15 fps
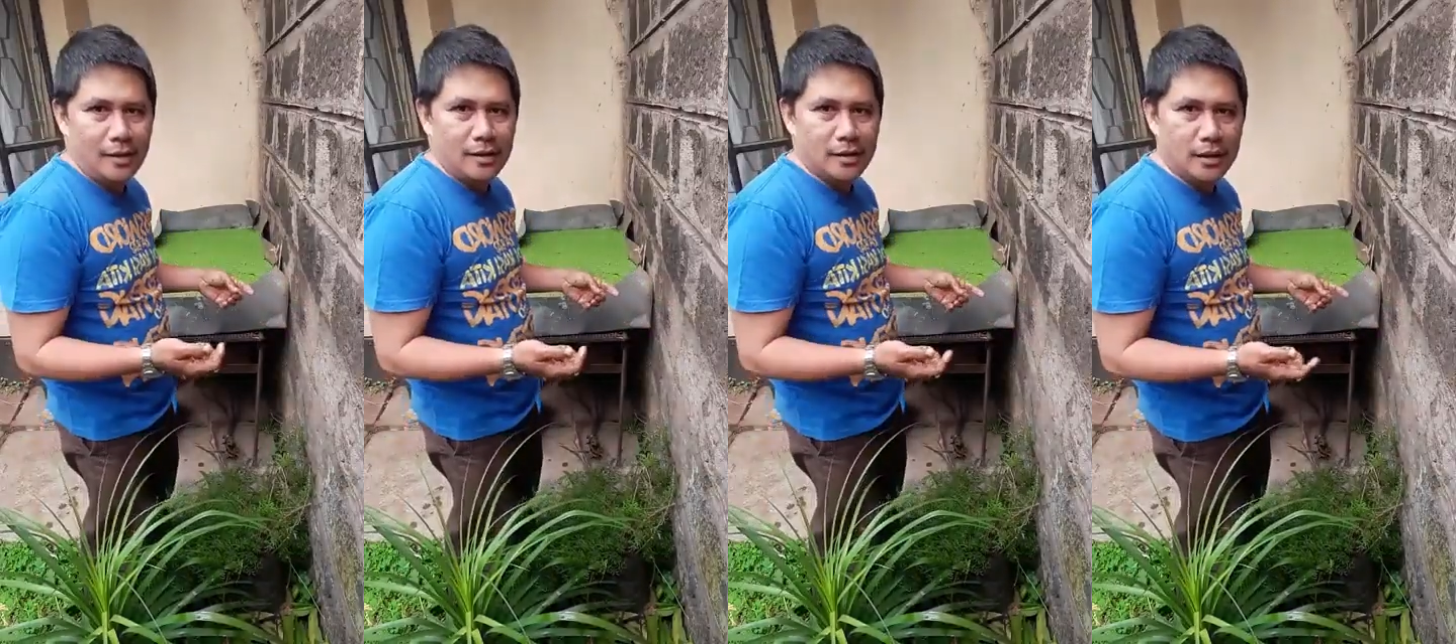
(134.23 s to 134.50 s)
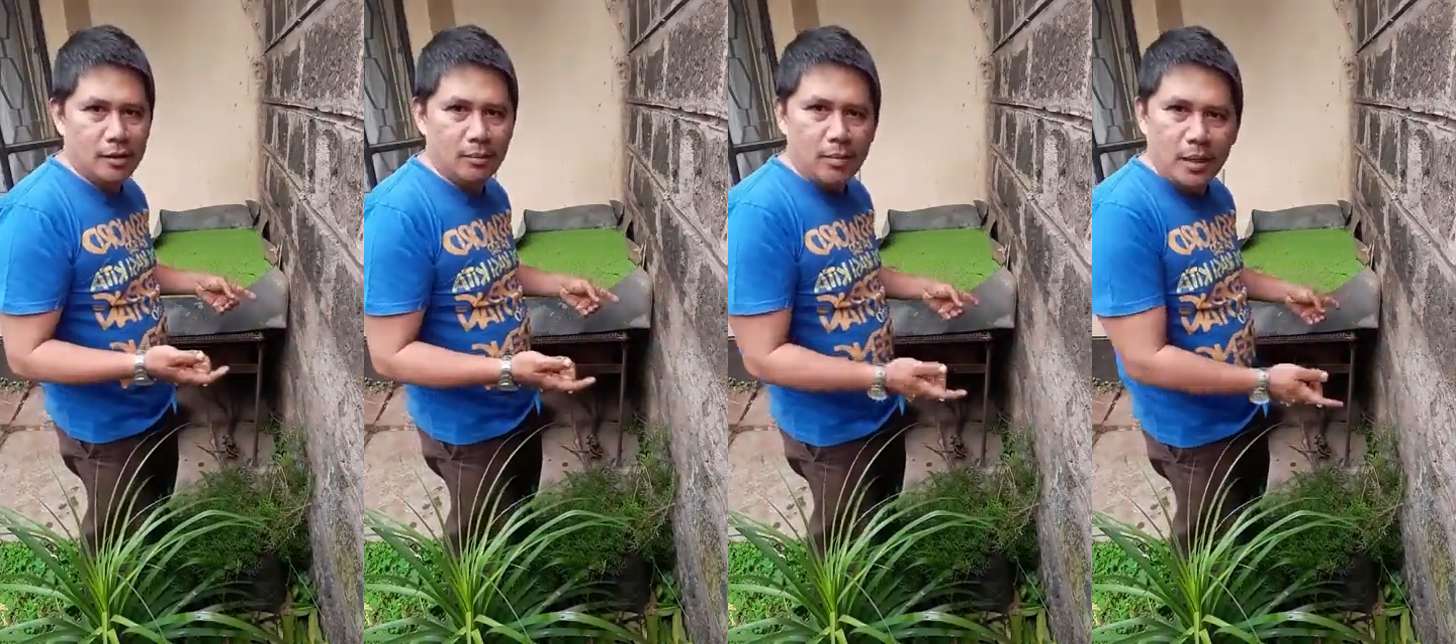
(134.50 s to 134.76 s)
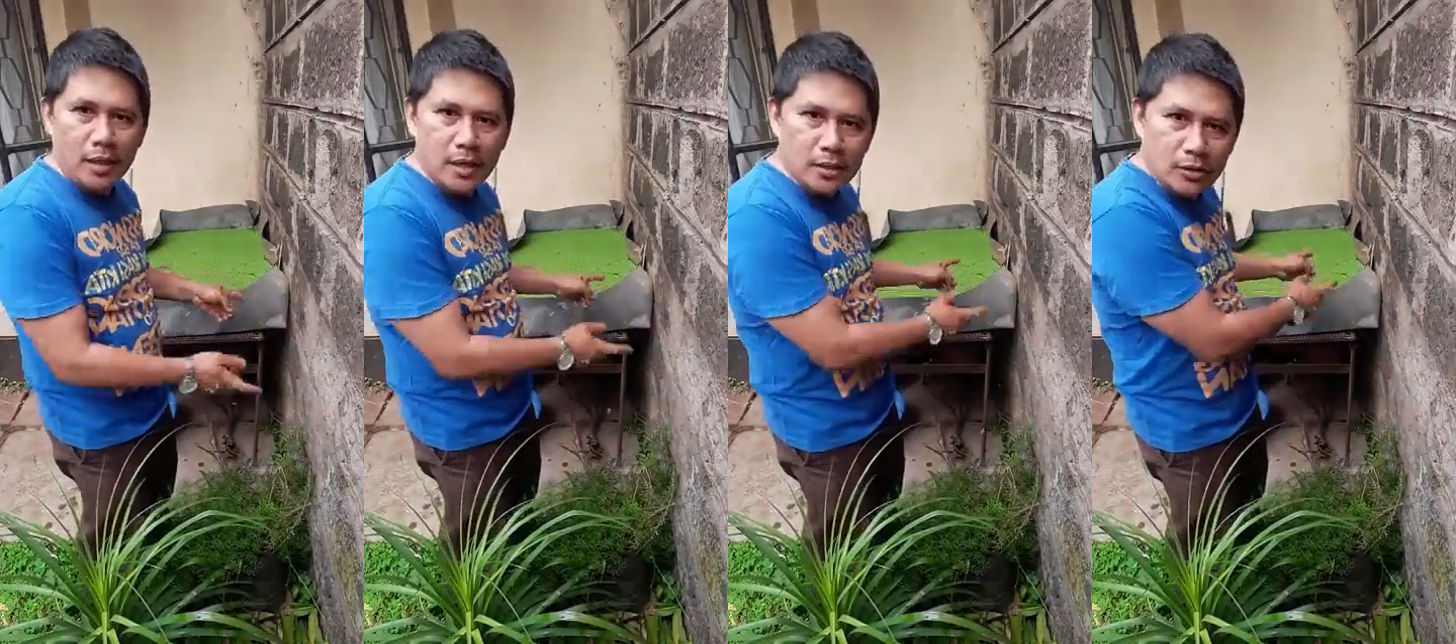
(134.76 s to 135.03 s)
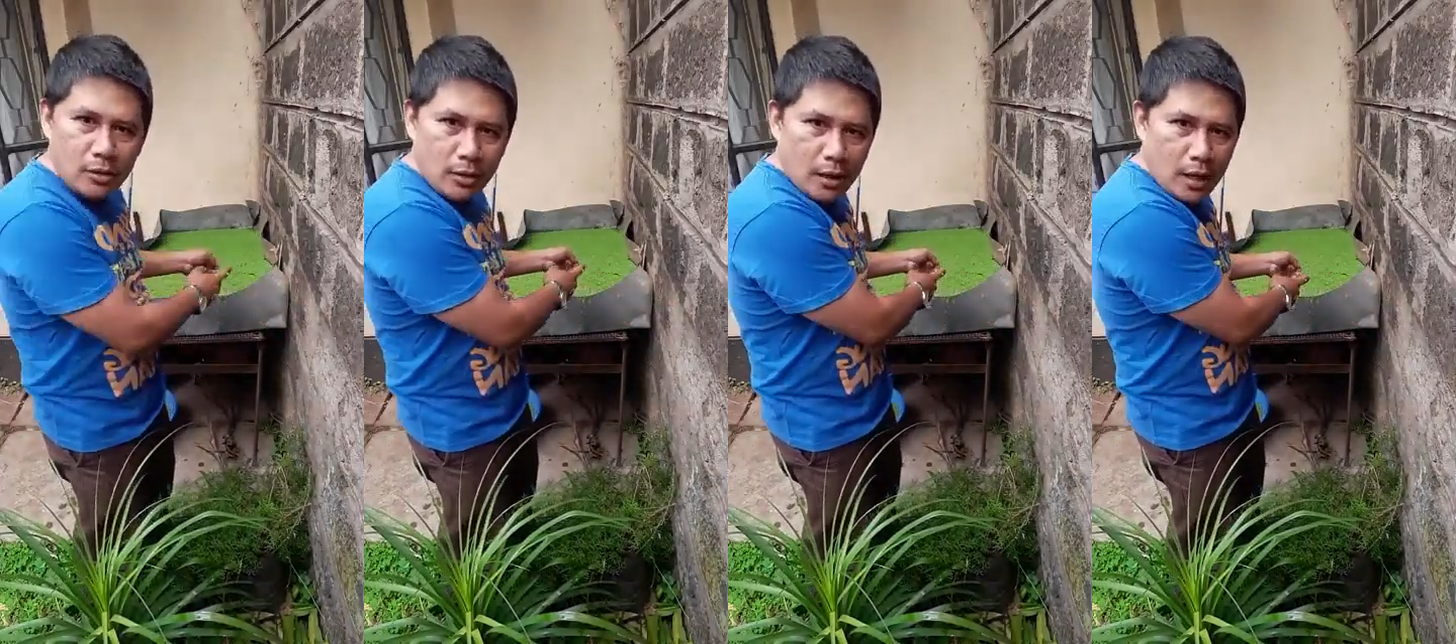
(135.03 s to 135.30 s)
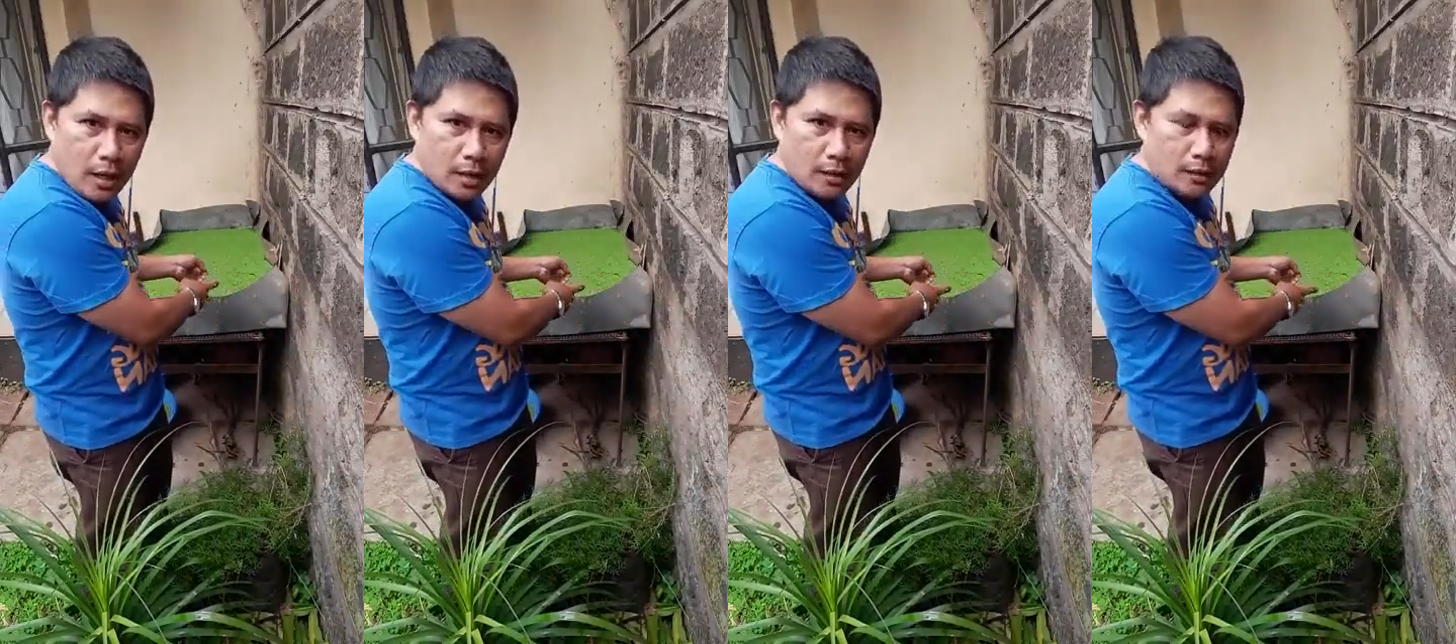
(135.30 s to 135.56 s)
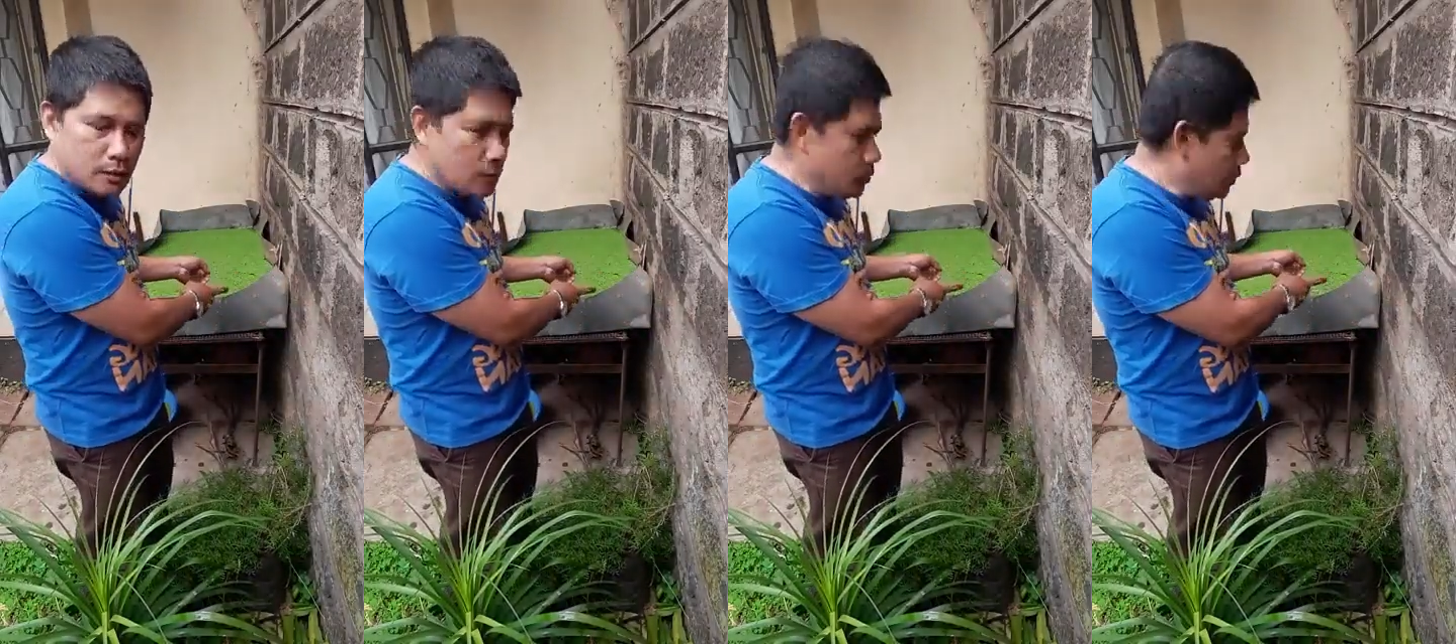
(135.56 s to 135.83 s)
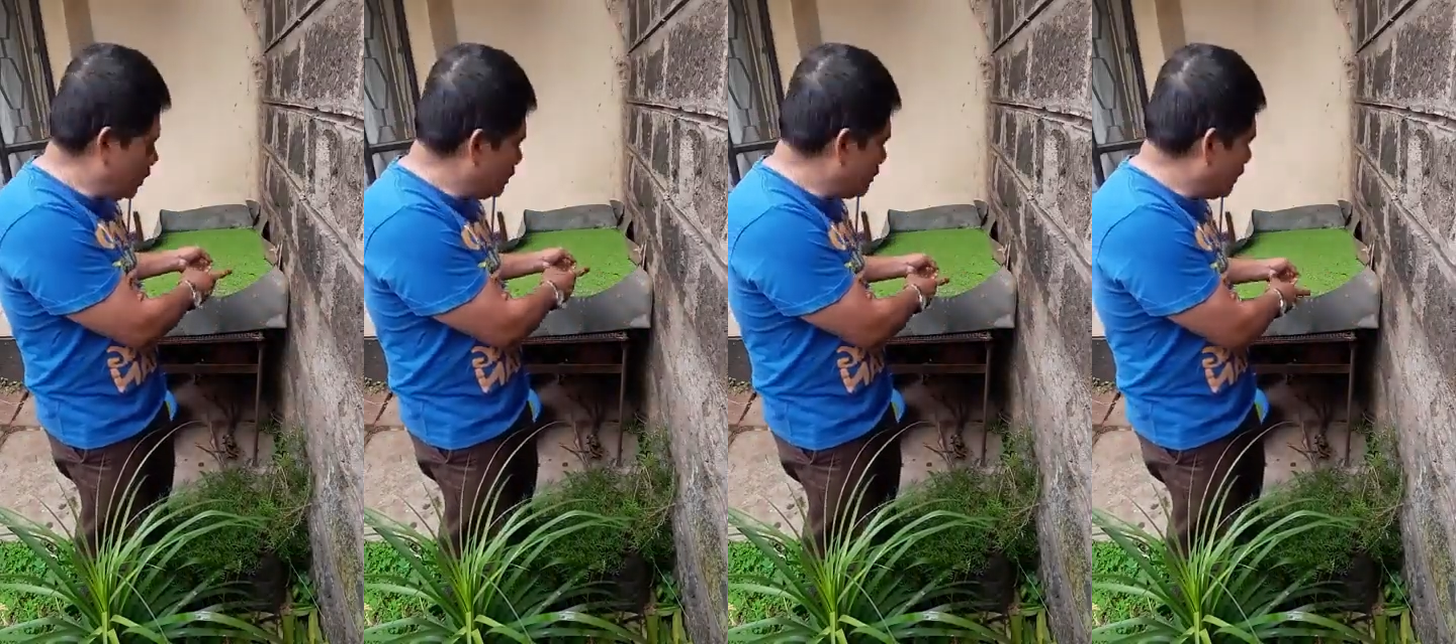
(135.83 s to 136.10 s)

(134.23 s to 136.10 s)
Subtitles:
simply Azolla. So this